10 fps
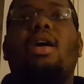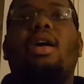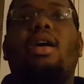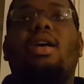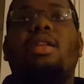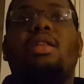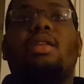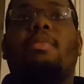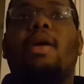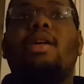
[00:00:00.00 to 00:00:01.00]
And
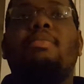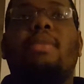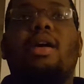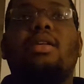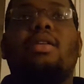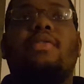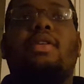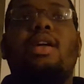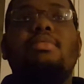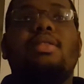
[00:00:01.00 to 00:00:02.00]
the bread and butter of
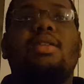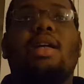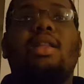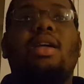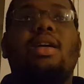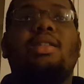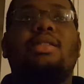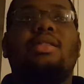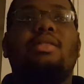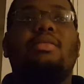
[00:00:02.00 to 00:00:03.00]
Clemson, I think, is
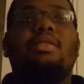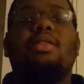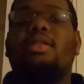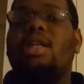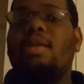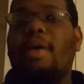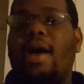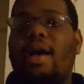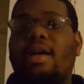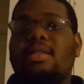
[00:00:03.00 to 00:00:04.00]
their deep
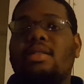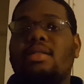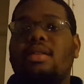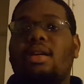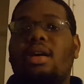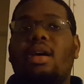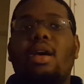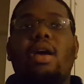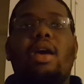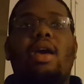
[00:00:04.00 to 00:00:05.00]
pass.
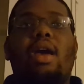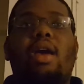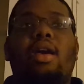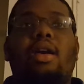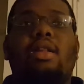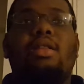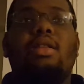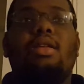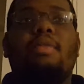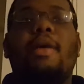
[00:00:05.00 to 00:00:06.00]
And
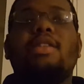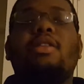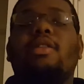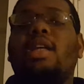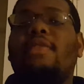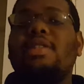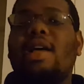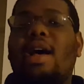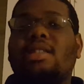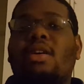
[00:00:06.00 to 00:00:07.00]
the best thing our defense
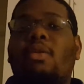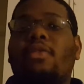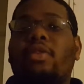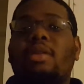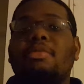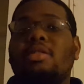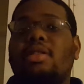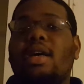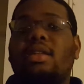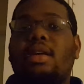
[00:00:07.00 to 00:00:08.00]
has going for them is their
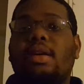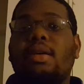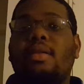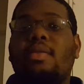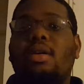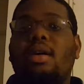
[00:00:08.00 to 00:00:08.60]
secondary.